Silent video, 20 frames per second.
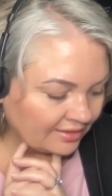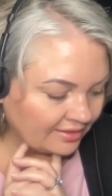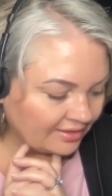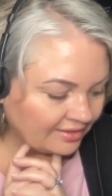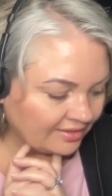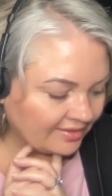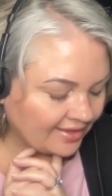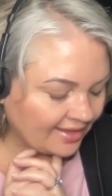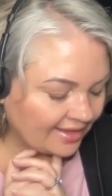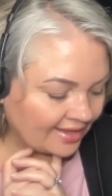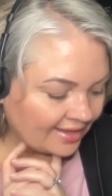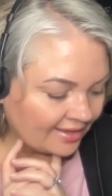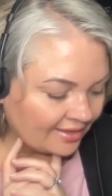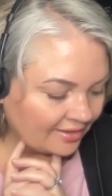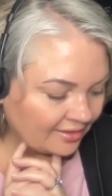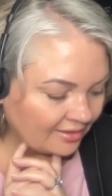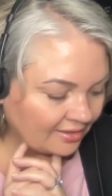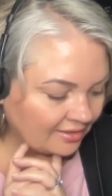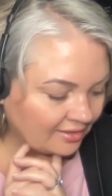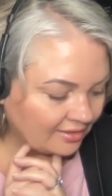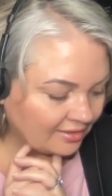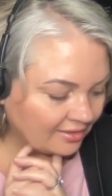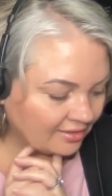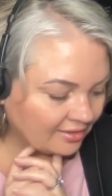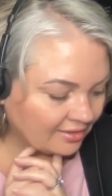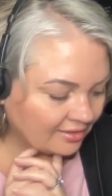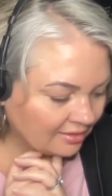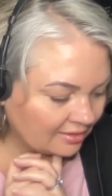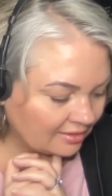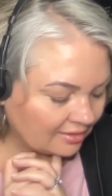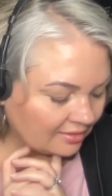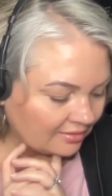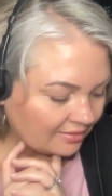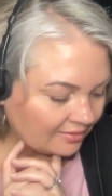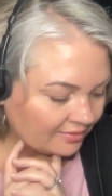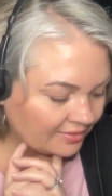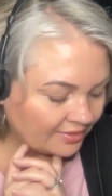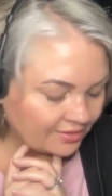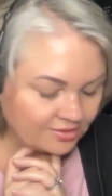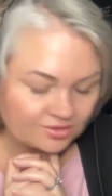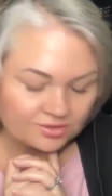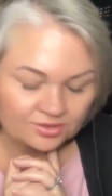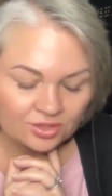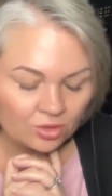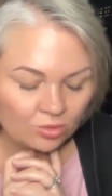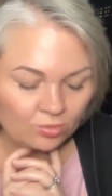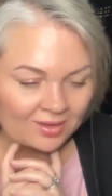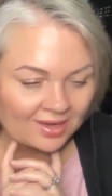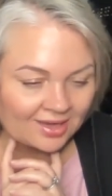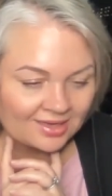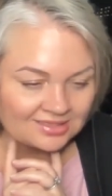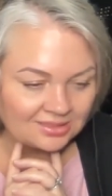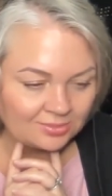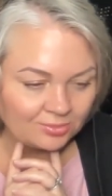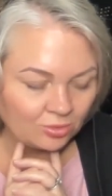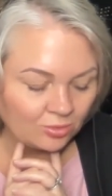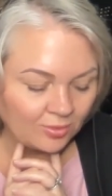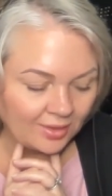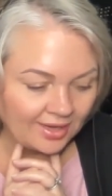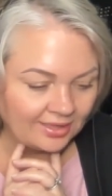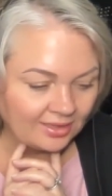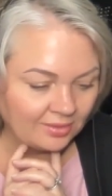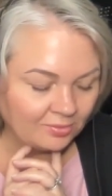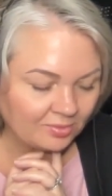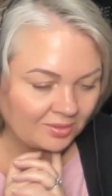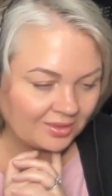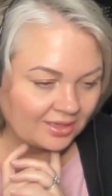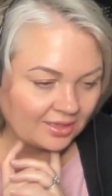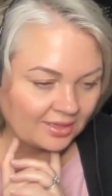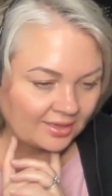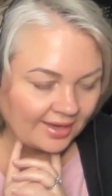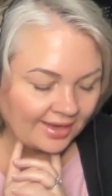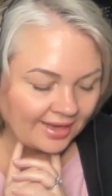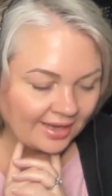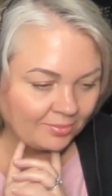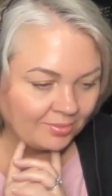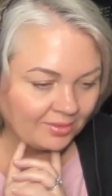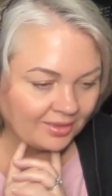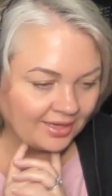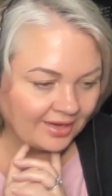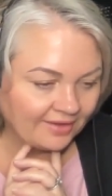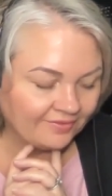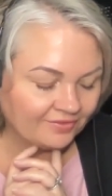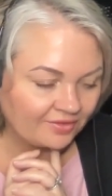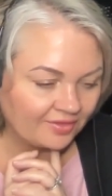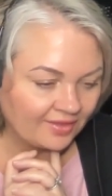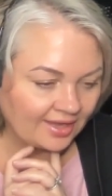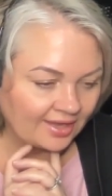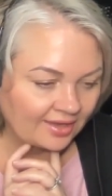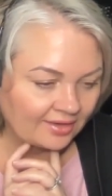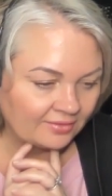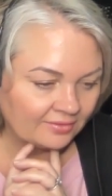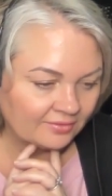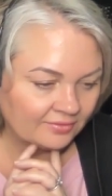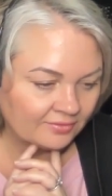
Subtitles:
that there's no possible way to be unhappy after that.